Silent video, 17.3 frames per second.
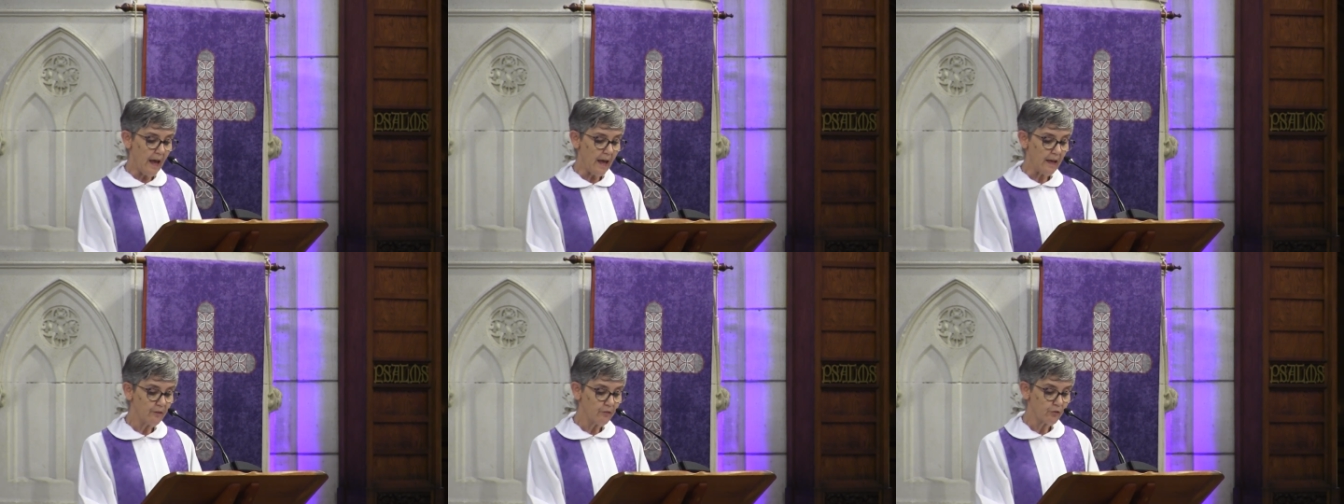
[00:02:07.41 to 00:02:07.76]

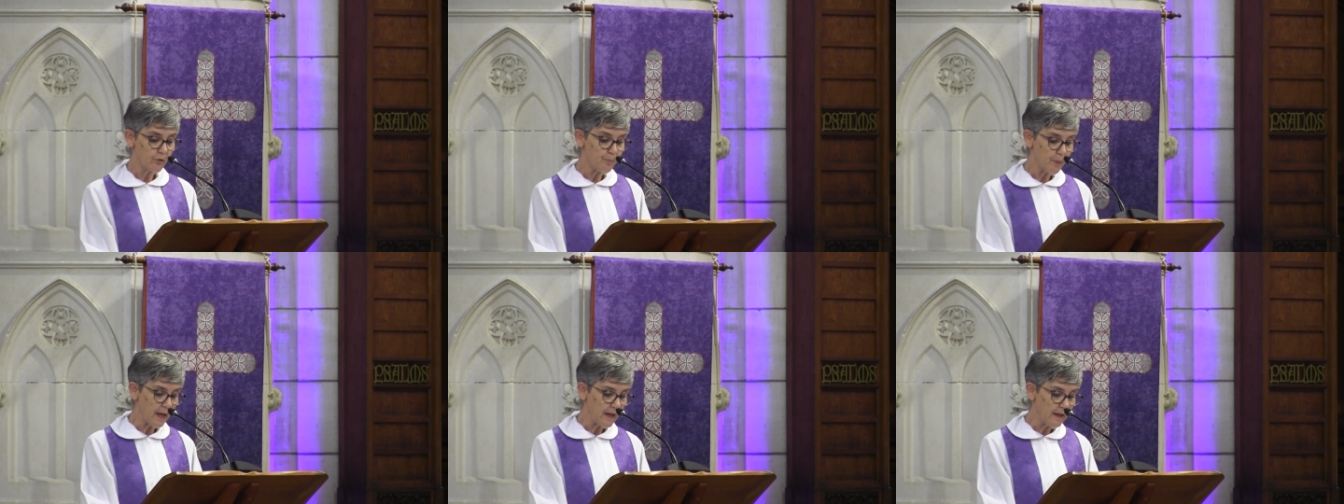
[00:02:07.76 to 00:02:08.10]

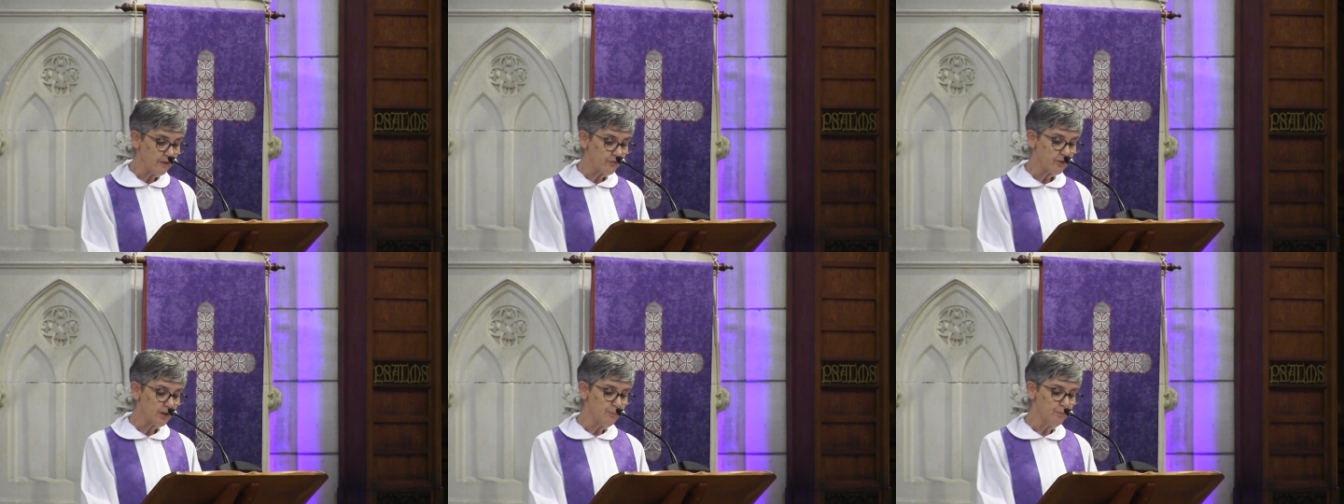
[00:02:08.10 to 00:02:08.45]
had to
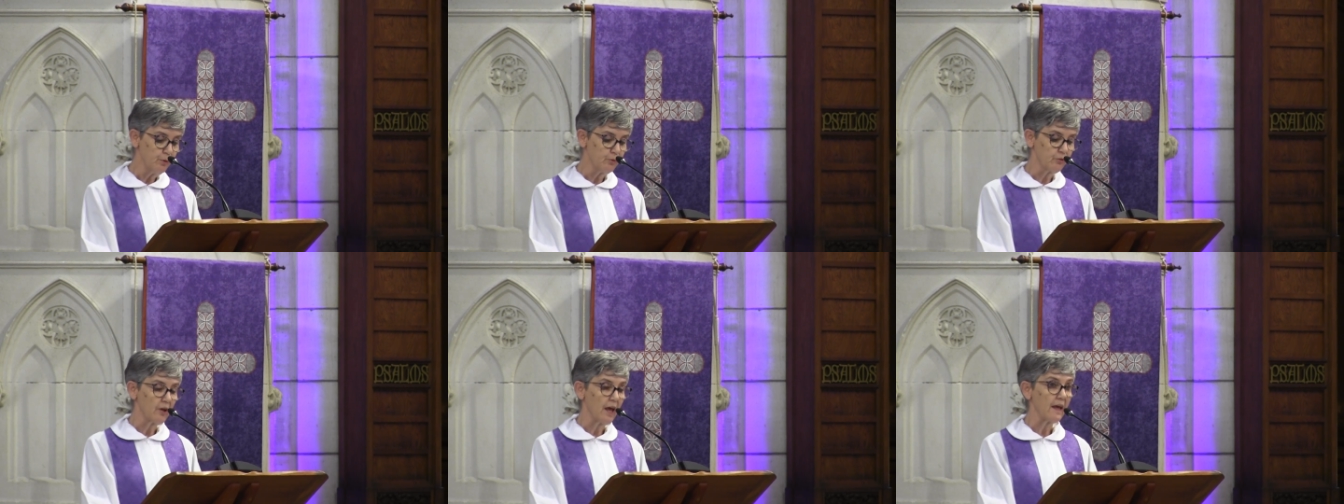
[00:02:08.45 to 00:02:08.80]
pay
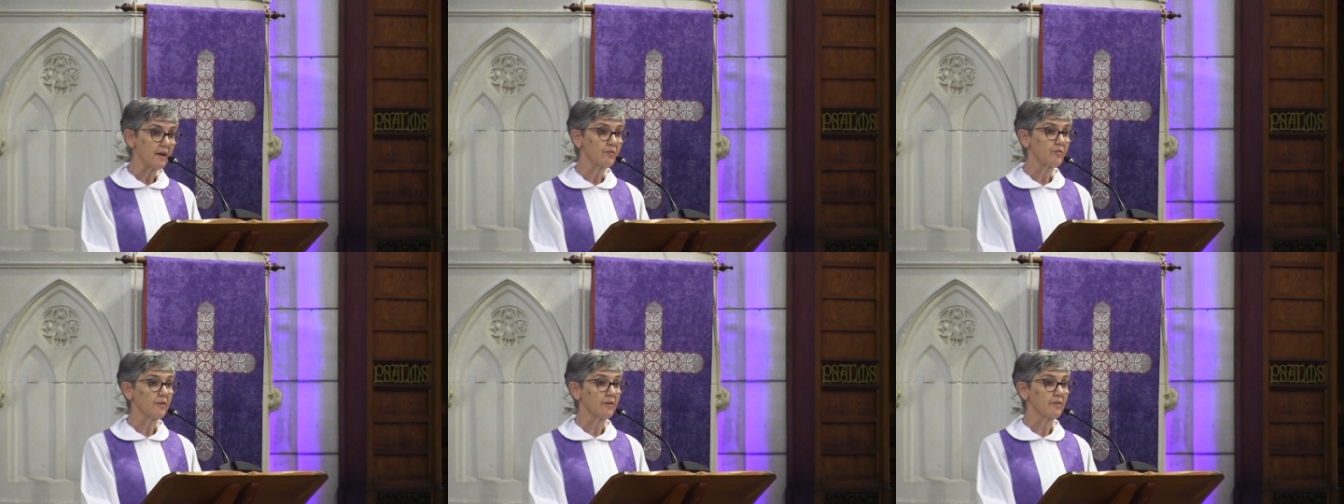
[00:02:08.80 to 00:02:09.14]
temple
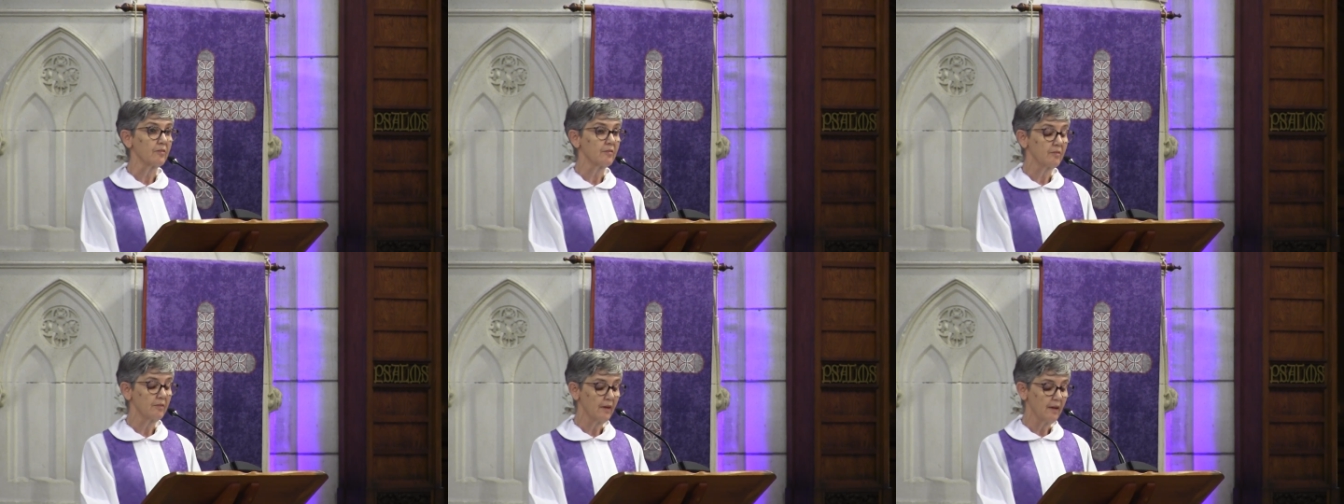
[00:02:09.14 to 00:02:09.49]

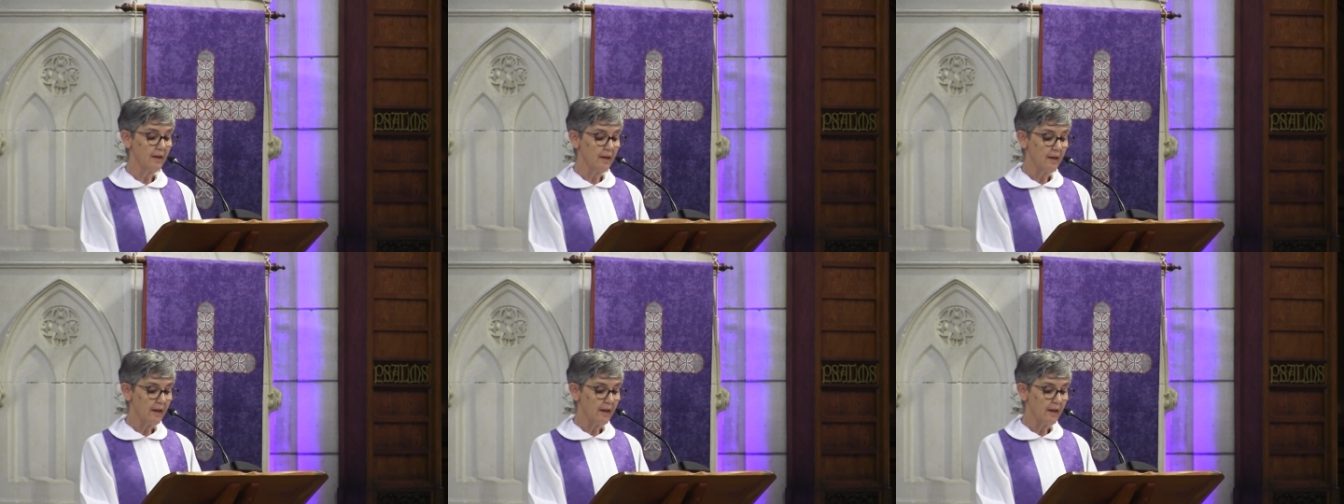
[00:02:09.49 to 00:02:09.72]
taxes,